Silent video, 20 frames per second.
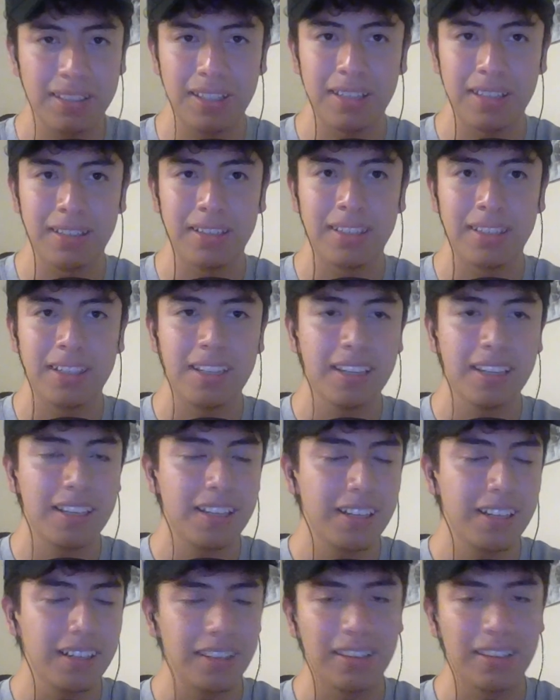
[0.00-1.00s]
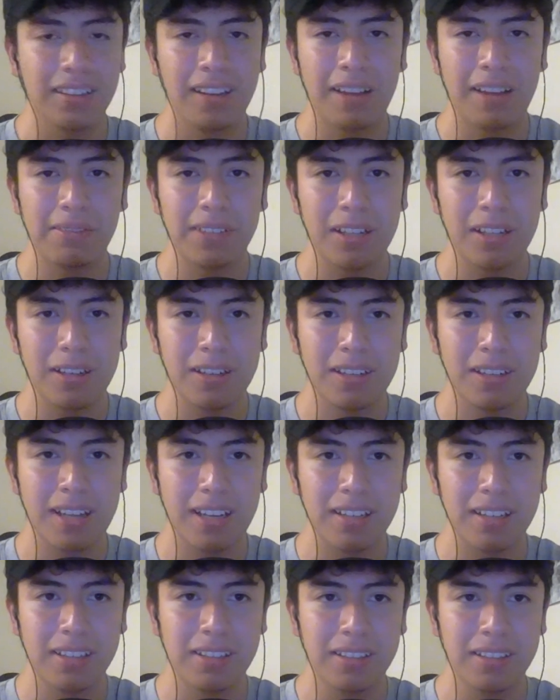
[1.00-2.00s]
then you're gonna have to learn how
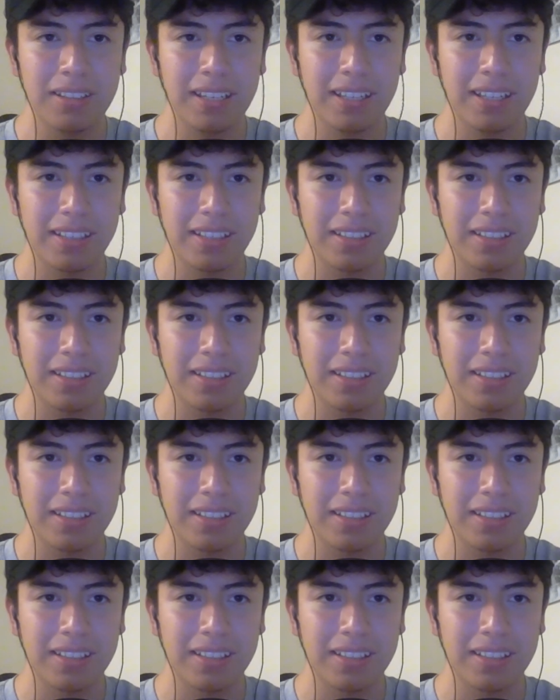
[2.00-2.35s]
to do like